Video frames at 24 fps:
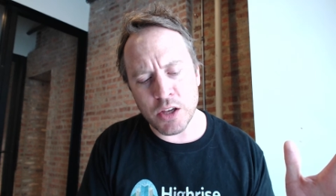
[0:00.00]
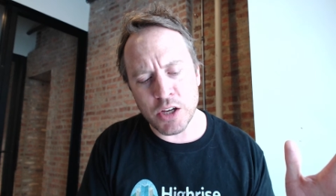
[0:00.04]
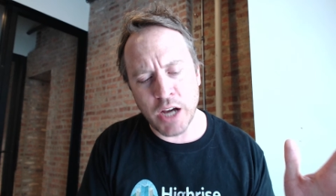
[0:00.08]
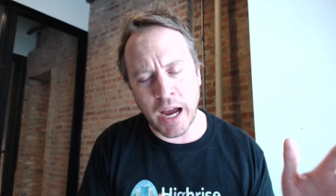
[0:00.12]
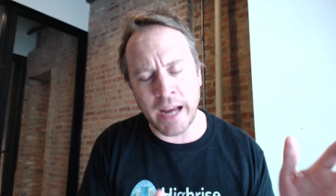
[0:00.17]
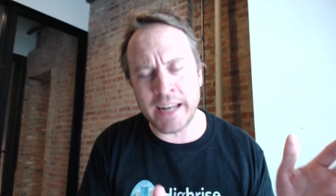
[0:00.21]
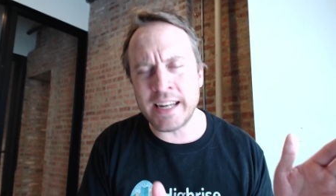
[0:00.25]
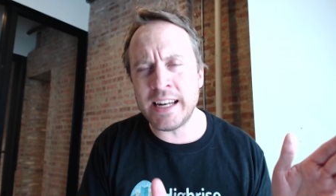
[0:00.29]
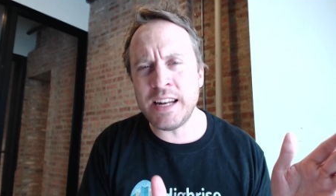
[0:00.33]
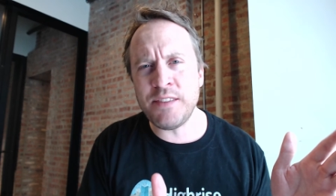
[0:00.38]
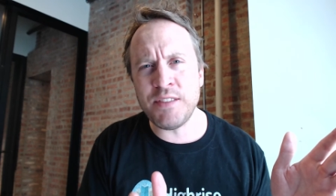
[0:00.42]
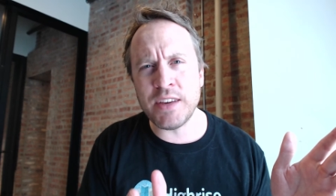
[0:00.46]

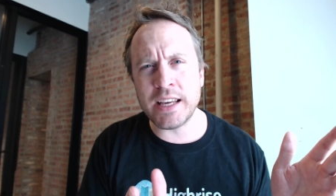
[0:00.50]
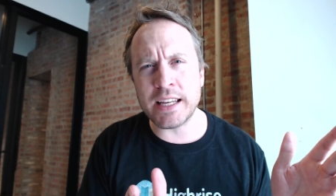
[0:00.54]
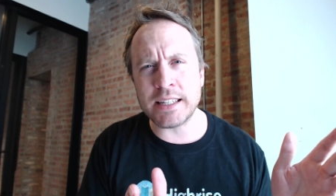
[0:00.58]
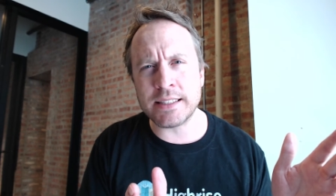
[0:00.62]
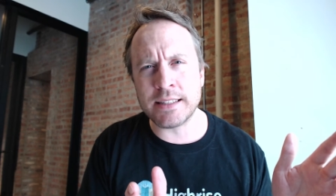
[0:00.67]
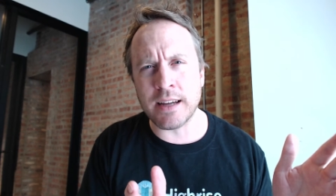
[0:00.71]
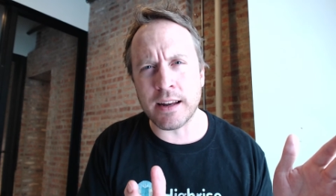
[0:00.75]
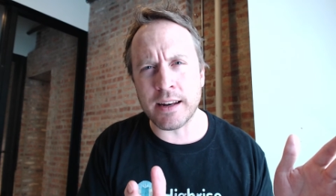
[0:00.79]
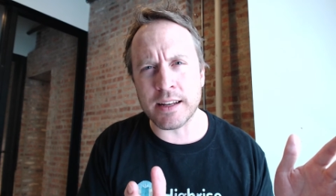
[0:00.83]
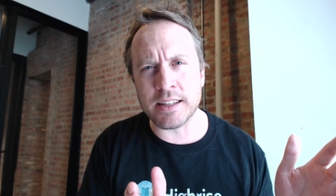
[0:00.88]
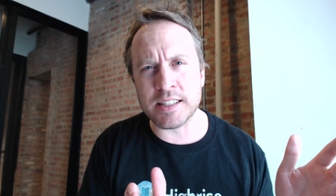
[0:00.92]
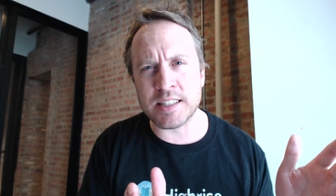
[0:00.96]
I didn't even get
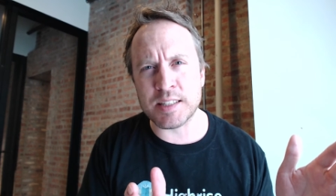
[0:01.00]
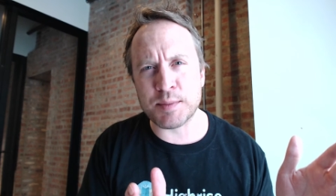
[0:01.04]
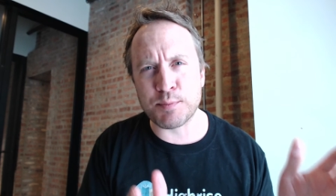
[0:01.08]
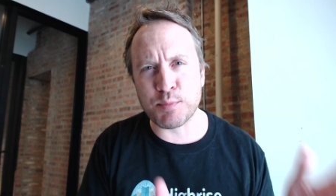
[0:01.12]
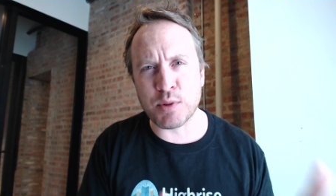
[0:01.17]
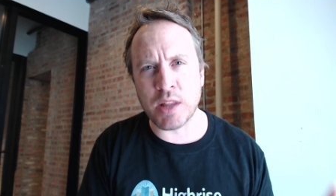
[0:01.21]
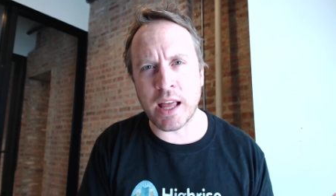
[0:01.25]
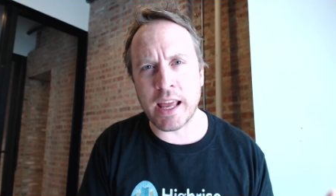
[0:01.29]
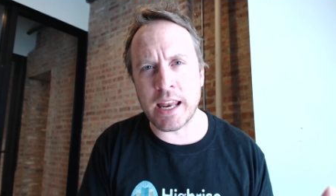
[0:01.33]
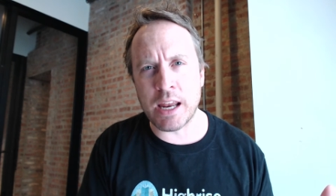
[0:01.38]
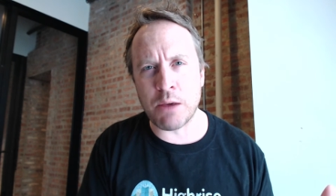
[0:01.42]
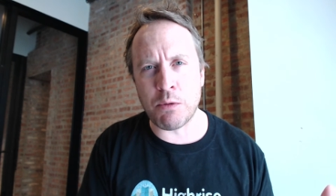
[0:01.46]
done
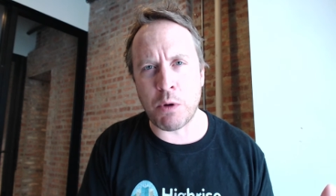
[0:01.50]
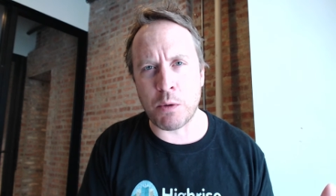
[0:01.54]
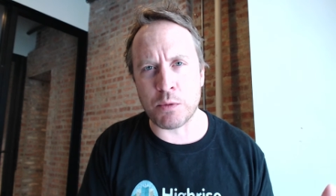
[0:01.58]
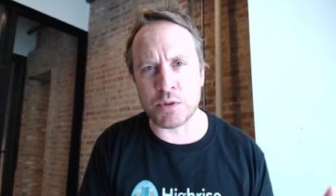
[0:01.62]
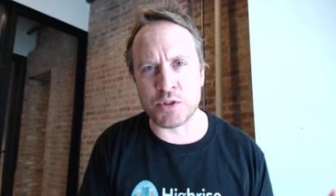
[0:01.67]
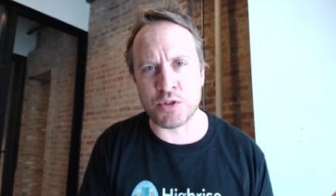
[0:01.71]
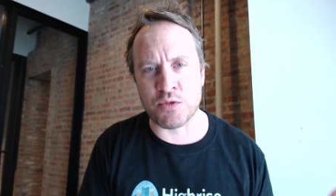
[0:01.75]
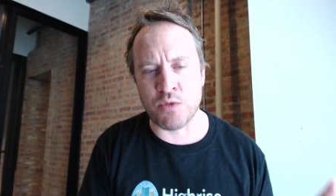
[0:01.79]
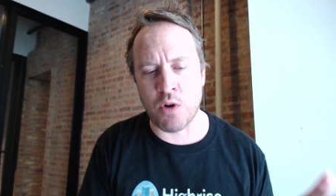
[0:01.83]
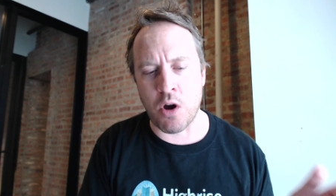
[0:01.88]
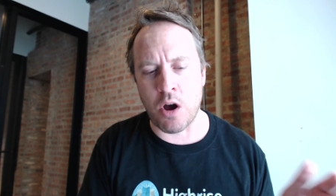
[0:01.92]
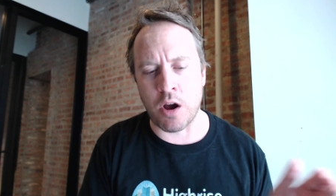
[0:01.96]
explaining what
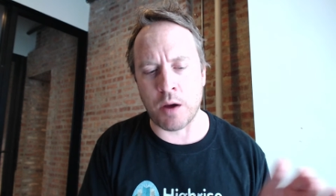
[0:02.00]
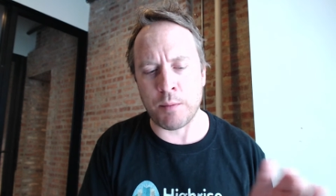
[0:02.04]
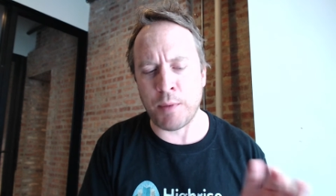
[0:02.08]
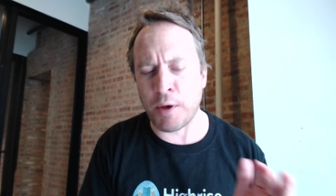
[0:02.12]
was wrong.